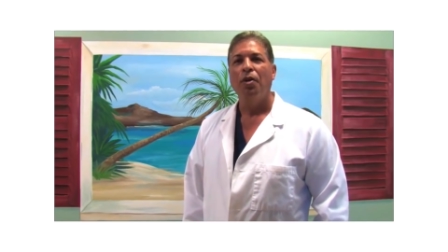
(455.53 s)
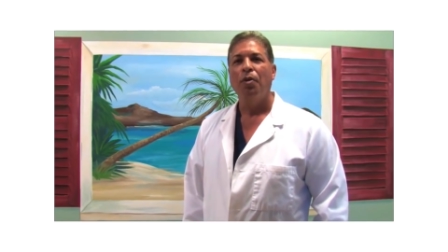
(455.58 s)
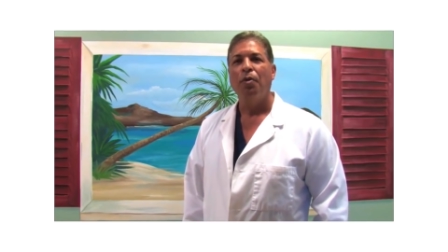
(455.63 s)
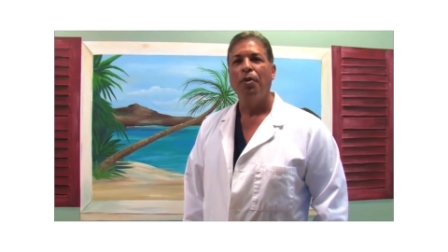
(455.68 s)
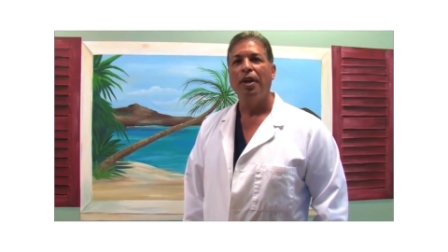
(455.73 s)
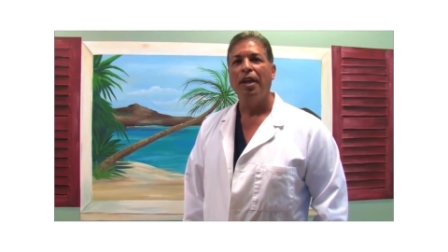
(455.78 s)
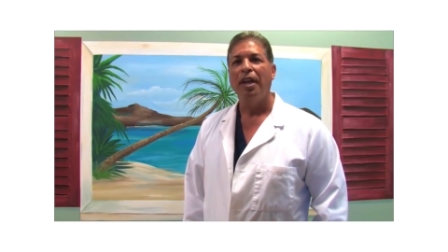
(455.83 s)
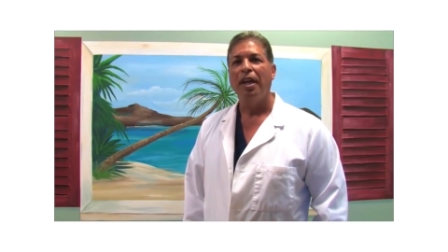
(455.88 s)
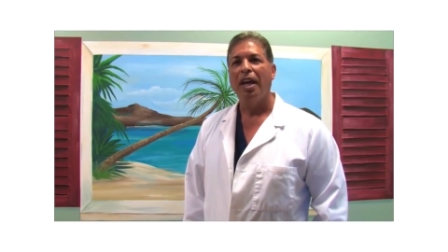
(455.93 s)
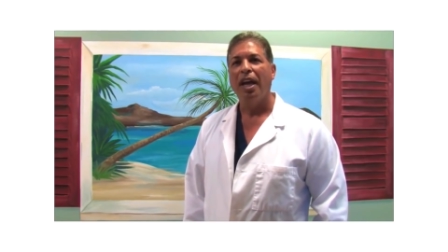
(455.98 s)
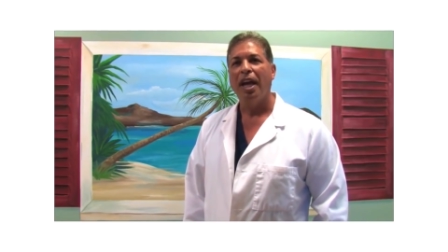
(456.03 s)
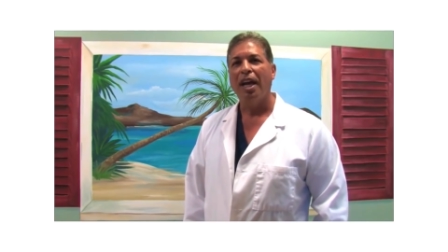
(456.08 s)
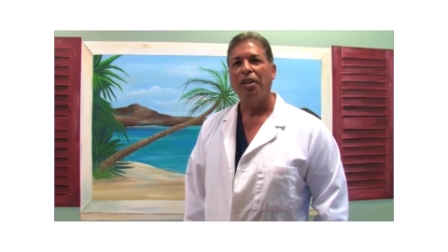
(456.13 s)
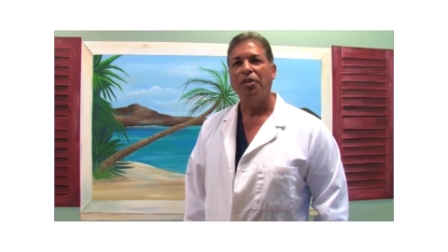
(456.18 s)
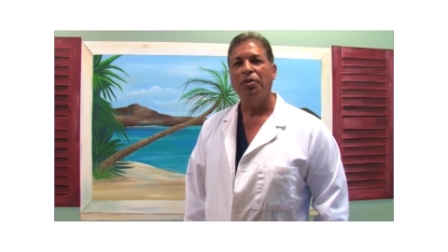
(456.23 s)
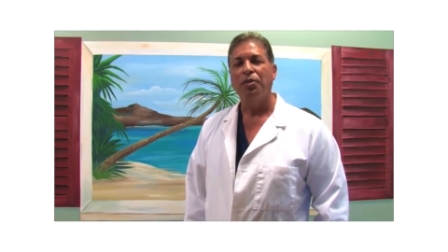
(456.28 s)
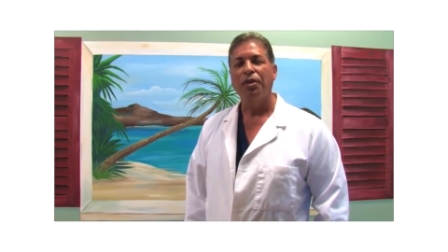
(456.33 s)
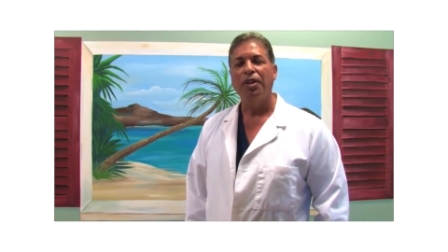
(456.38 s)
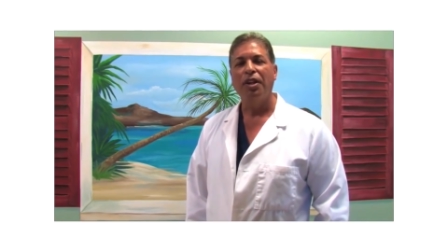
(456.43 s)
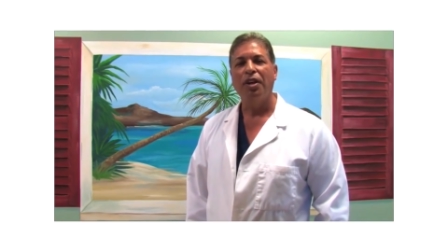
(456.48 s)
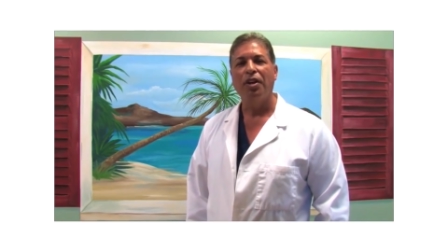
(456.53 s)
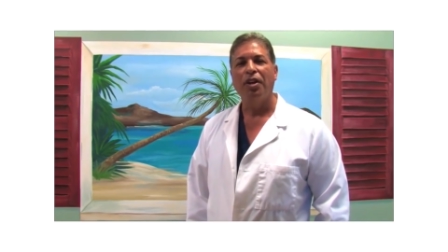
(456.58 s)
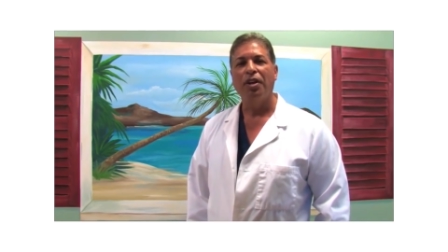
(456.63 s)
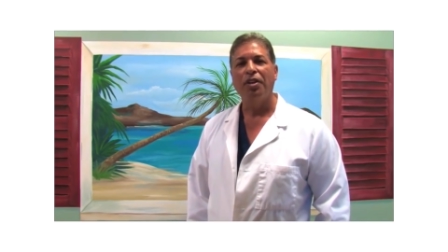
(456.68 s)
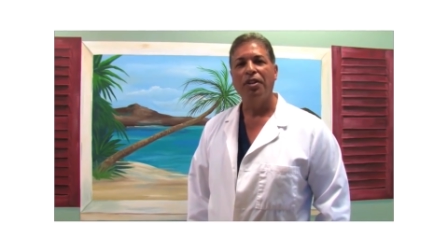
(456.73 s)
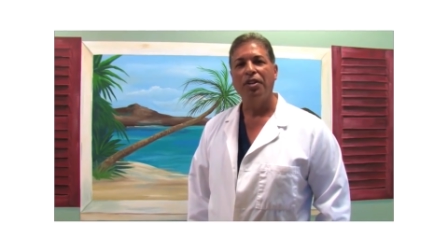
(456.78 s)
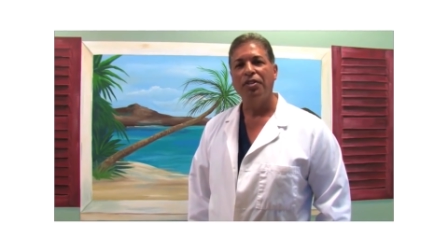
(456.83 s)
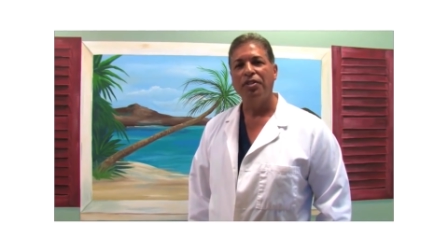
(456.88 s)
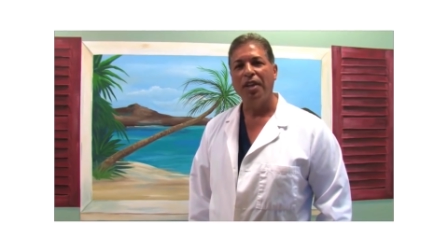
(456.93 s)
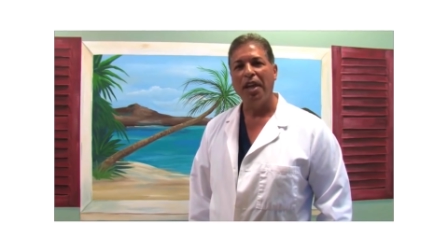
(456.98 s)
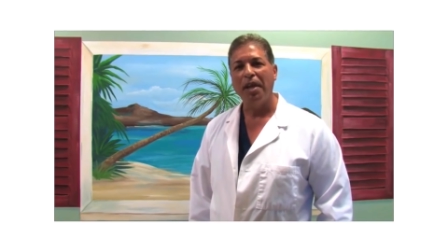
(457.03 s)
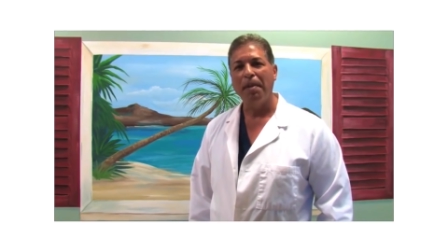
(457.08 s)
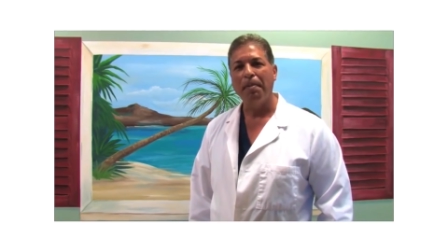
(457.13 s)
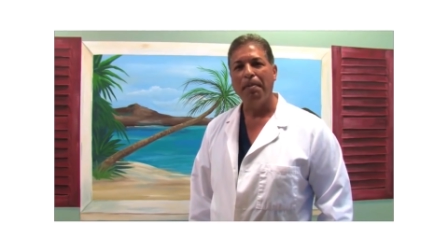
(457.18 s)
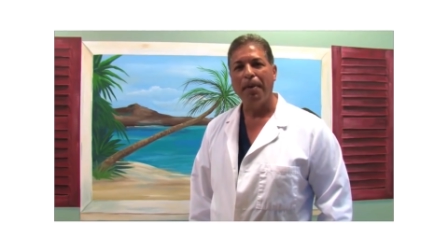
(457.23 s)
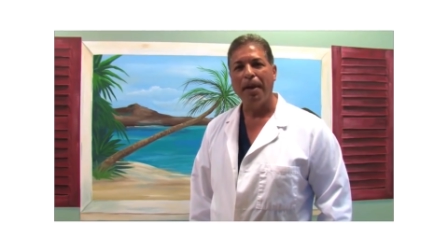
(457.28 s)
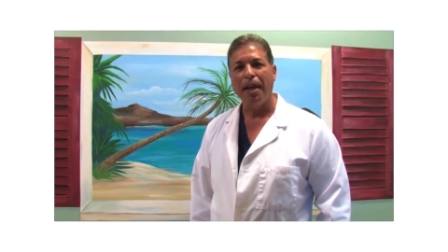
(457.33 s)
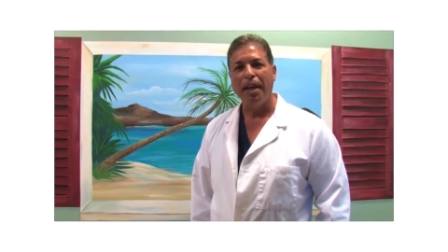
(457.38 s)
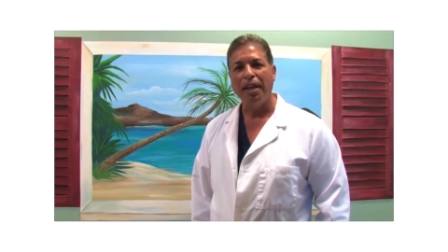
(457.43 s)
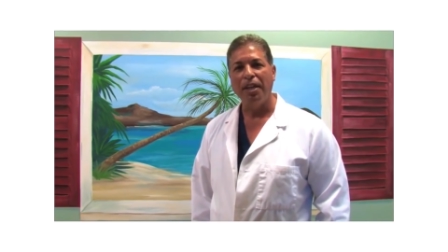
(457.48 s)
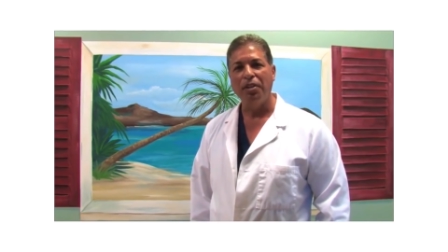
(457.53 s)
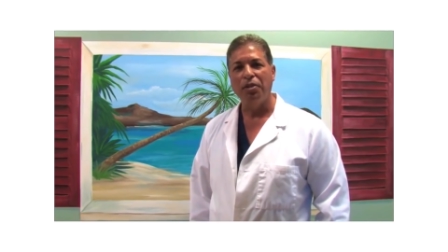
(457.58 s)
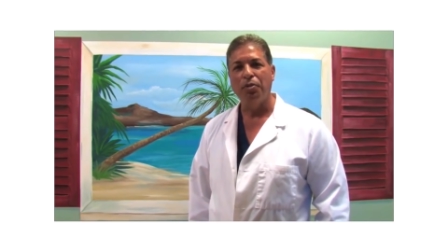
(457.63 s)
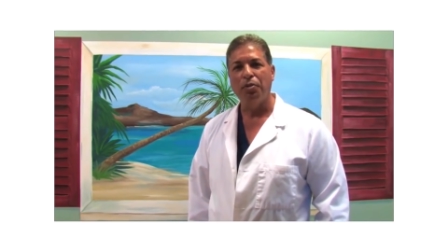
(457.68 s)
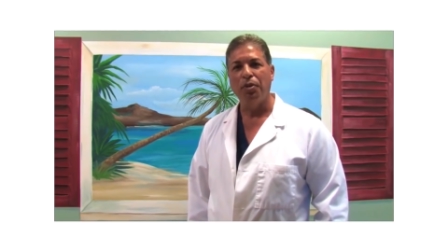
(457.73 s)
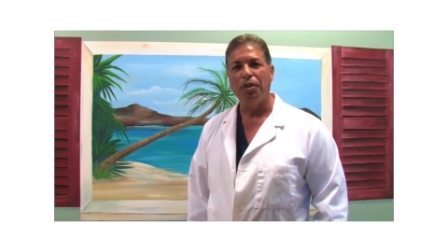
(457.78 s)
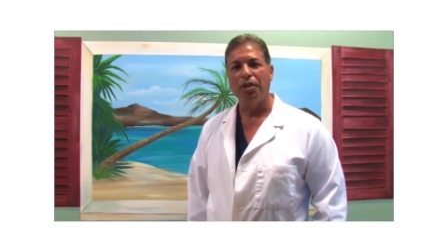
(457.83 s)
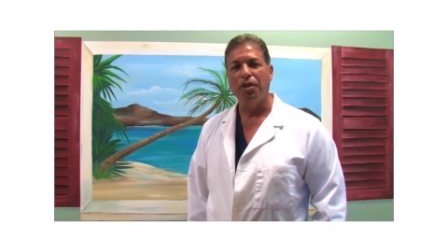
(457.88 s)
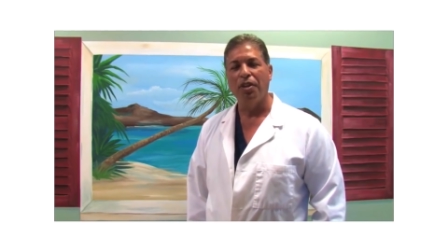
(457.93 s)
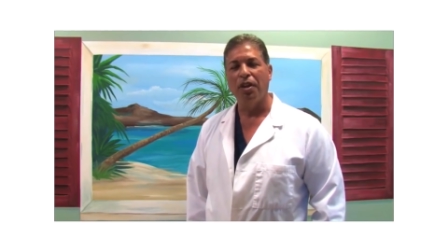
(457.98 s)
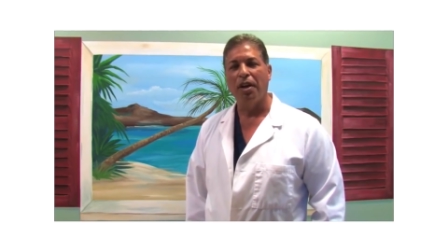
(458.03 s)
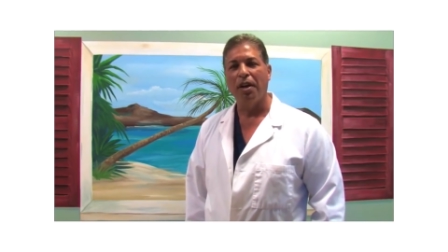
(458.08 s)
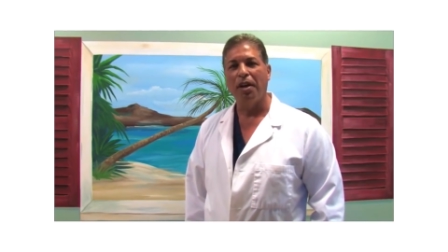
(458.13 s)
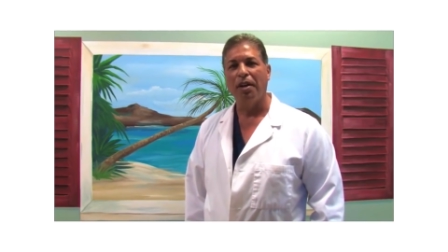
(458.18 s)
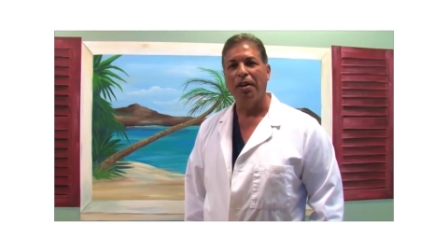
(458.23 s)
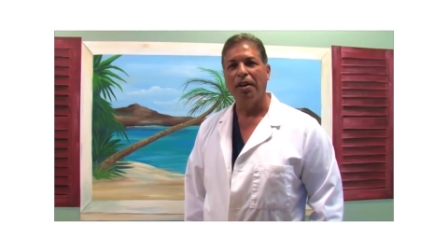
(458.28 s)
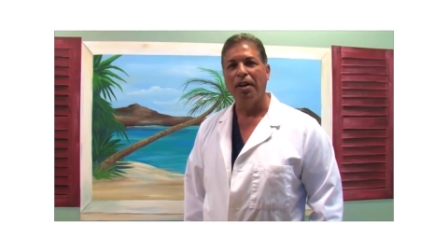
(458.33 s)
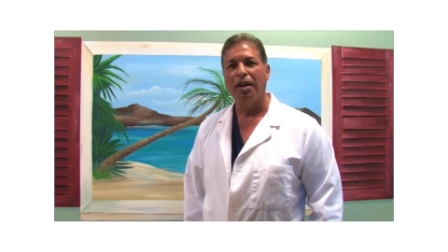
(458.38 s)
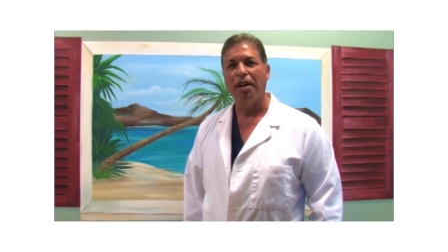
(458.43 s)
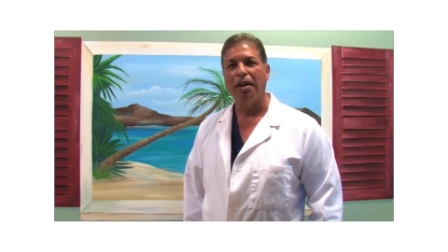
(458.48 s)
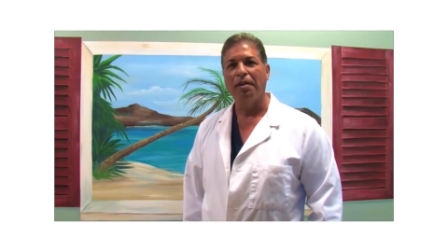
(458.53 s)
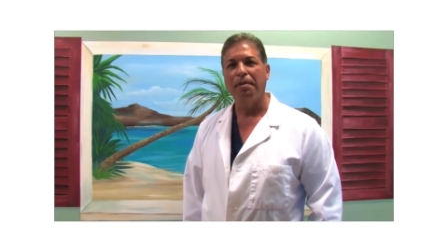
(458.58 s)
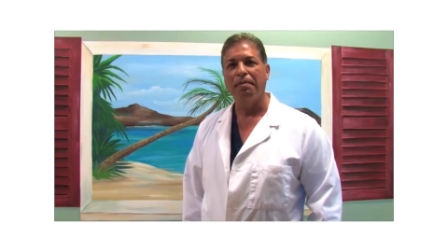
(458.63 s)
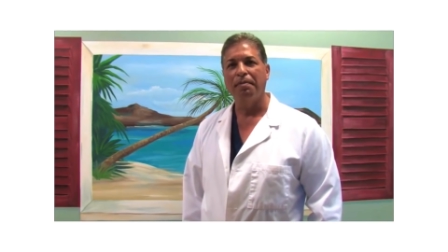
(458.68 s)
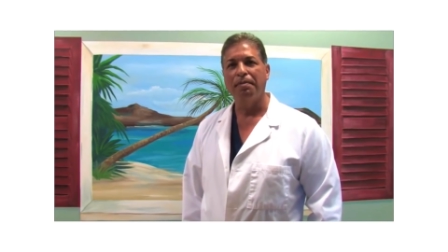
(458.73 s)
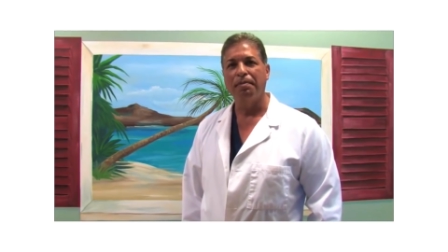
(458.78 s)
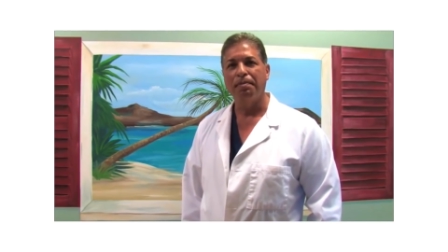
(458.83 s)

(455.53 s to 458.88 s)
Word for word: we actually are on the same page with our